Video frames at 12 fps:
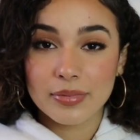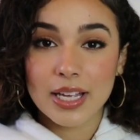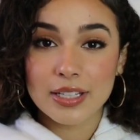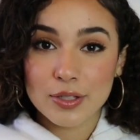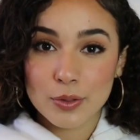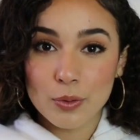
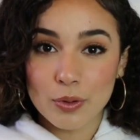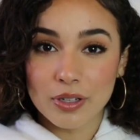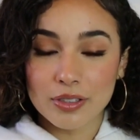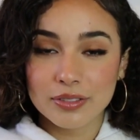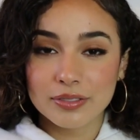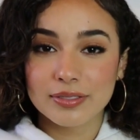in
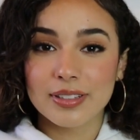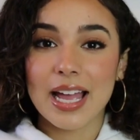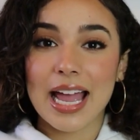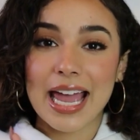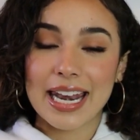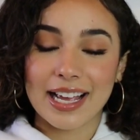school
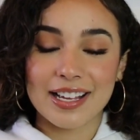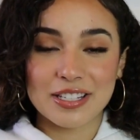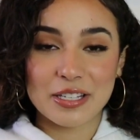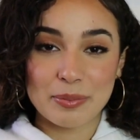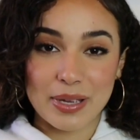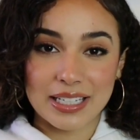and I got
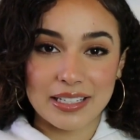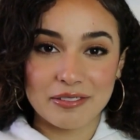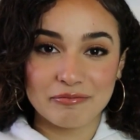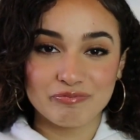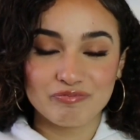suspended.